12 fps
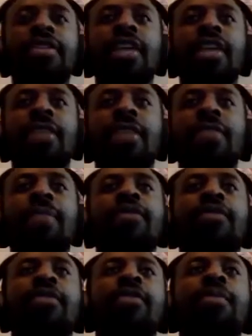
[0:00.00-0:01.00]
same back
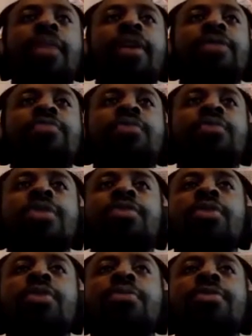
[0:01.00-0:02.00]
four, but I'd probably
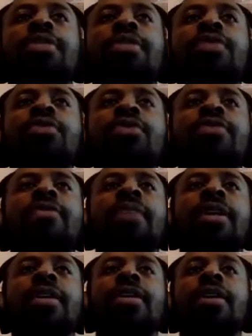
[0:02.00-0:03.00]
swap Cedric for
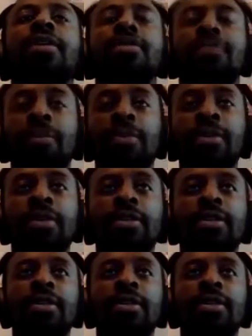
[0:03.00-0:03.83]
Maitland-Niles, if I'm honest.